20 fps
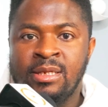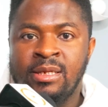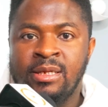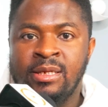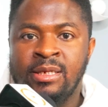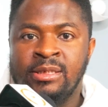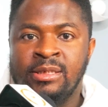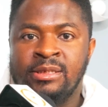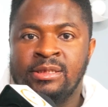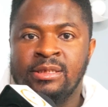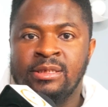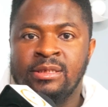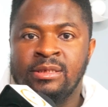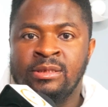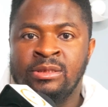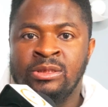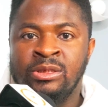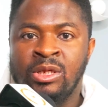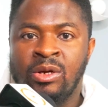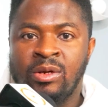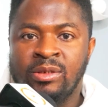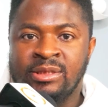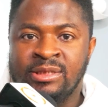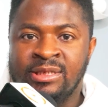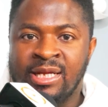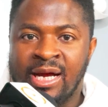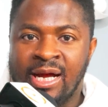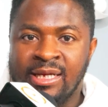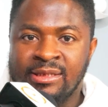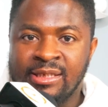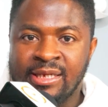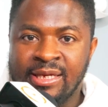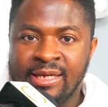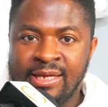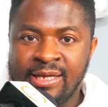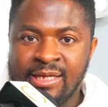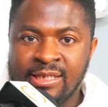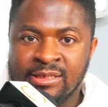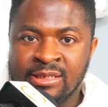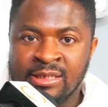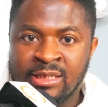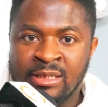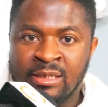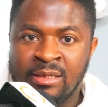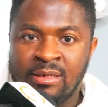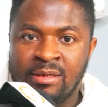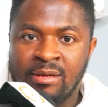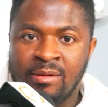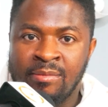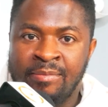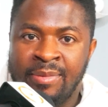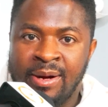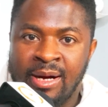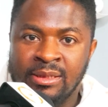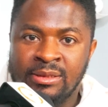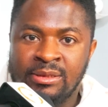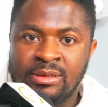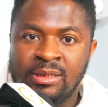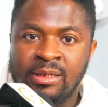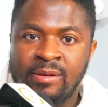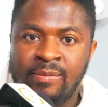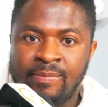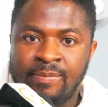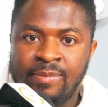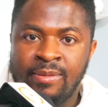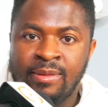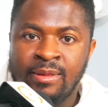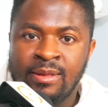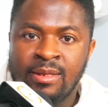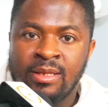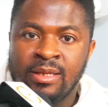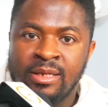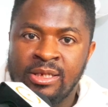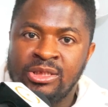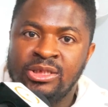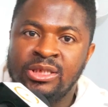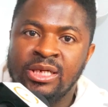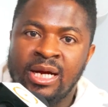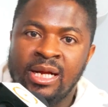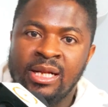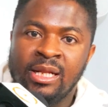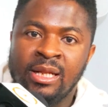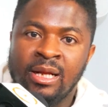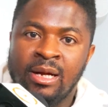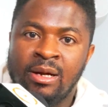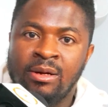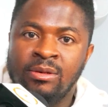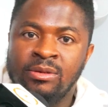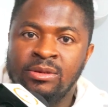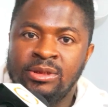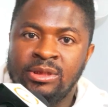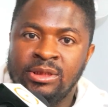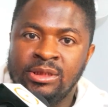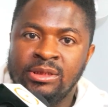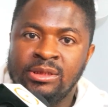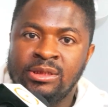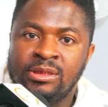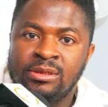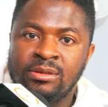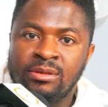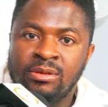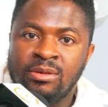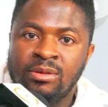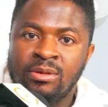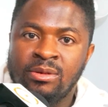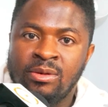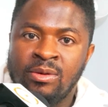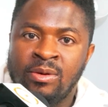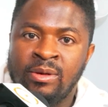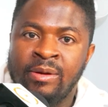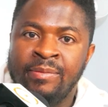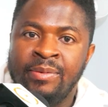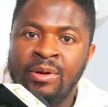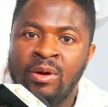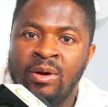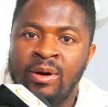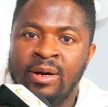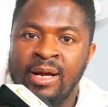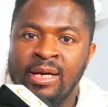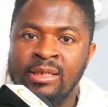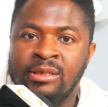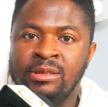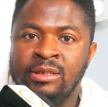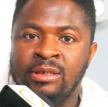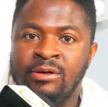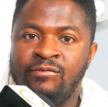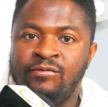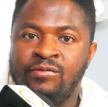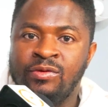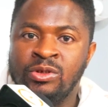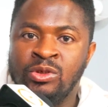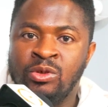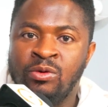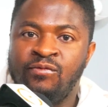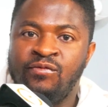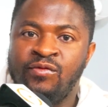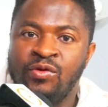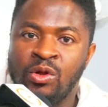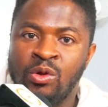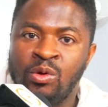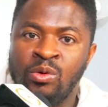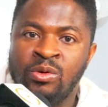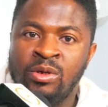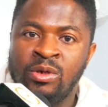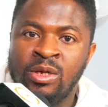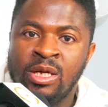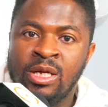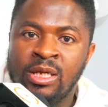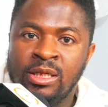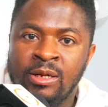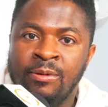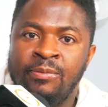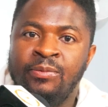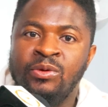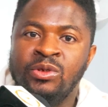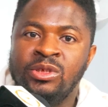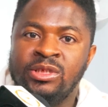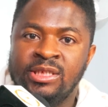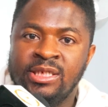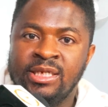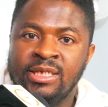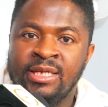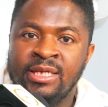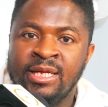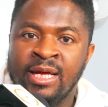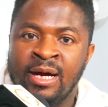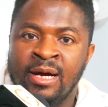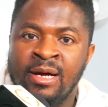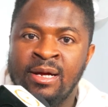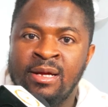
it's not that easy, but inshallah, things gonna be all right if you follow the procedure